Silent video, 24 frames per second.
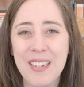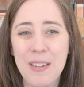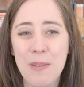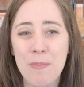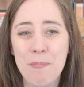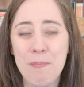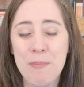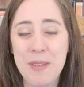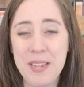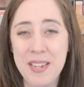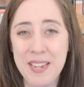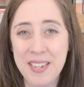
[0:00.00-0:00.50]

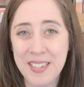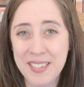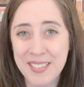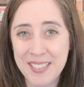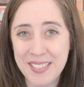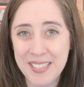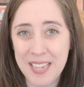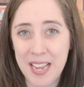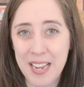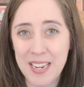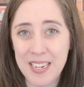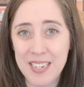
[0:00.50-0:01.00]
be
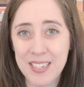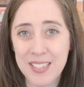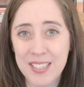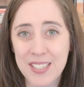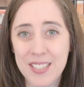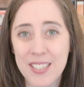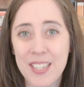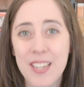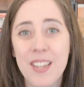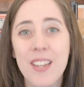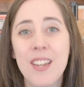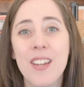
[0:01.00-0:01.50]
concise,
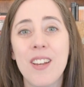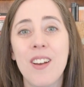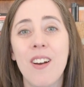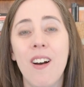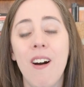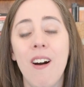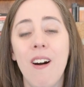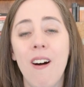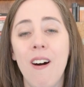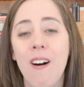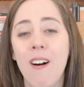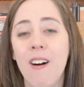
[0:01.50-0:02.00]

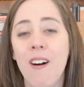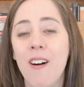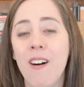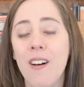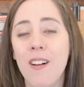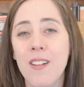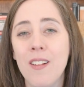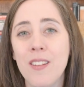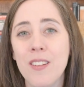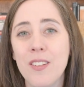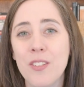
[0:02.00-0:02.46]
all